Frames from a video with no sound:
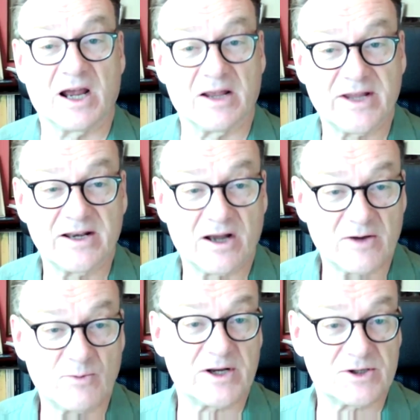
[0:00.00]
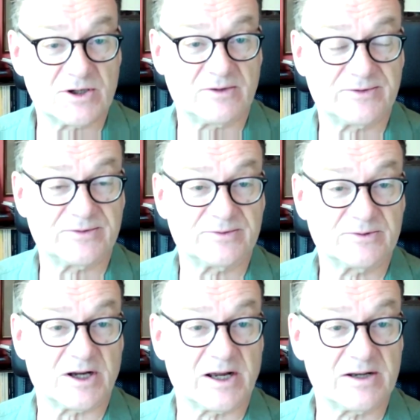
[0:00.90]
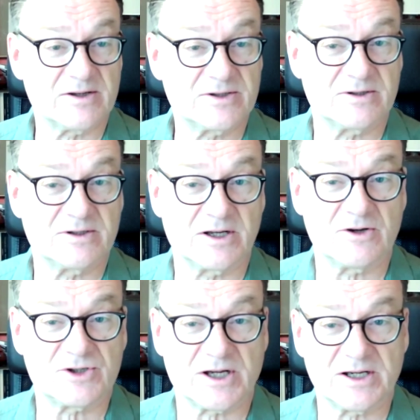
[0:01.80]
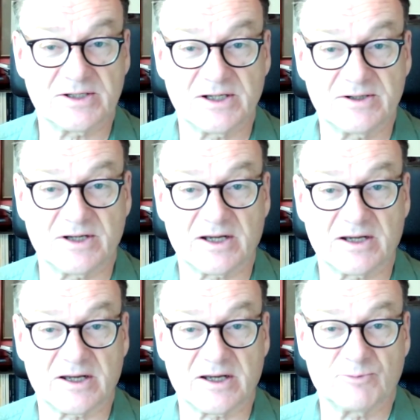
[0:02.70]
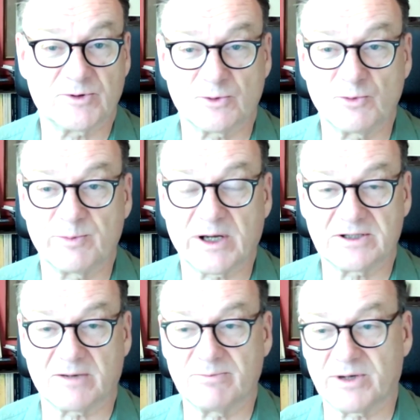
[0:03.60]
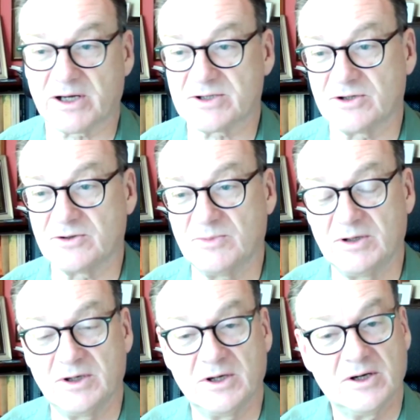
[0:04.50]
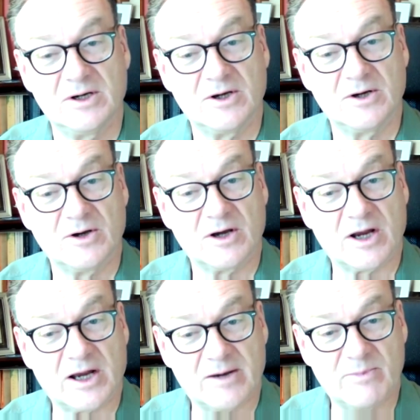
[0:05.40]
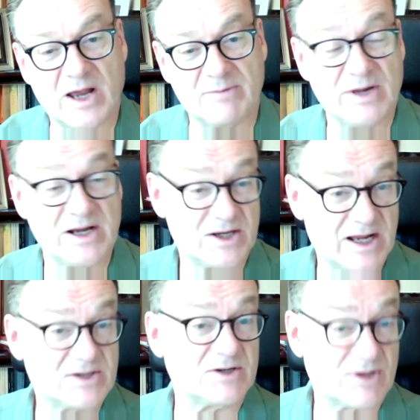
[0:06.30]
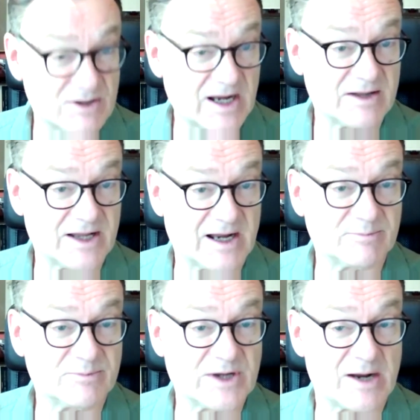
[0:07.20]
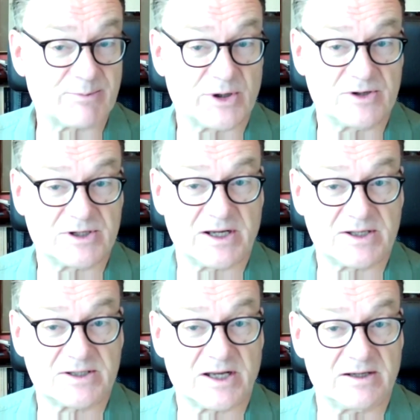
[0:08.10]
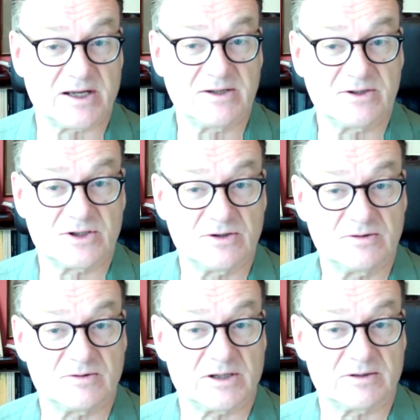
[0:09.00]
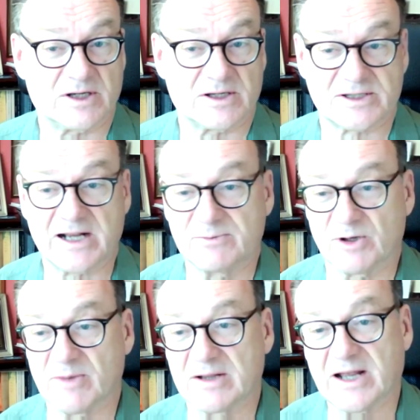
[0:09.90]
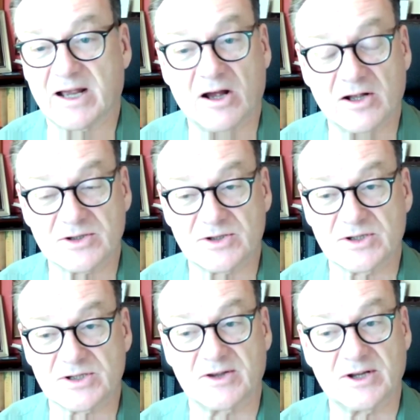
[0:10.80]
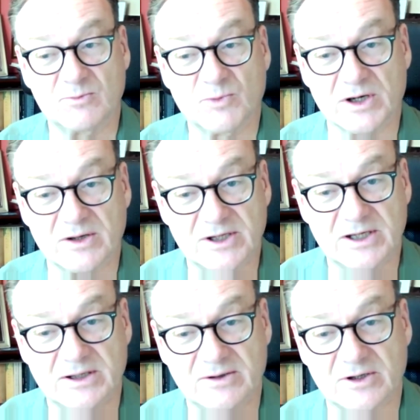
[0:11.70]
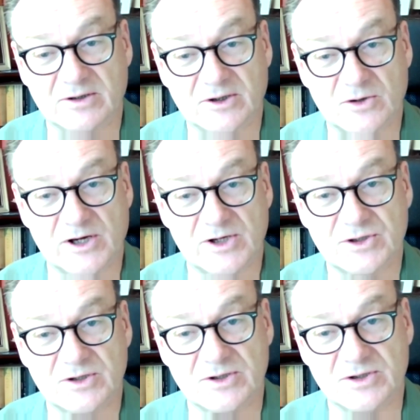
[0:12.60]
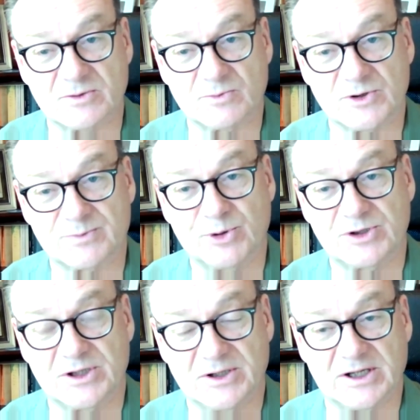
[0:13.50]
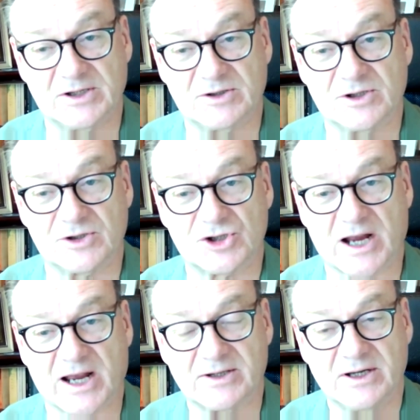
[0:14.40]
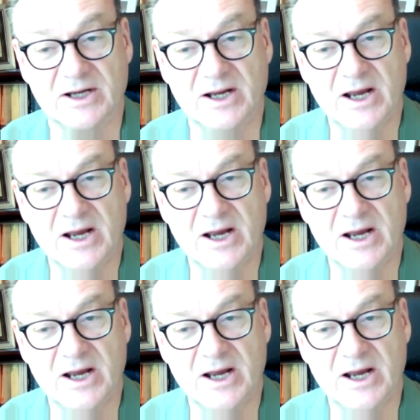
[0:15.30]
And then I went off and negotiated. It was all but done by Zoom, and mediated that process into a settlement. And that answers, I think, one of the questions that was put in the chat.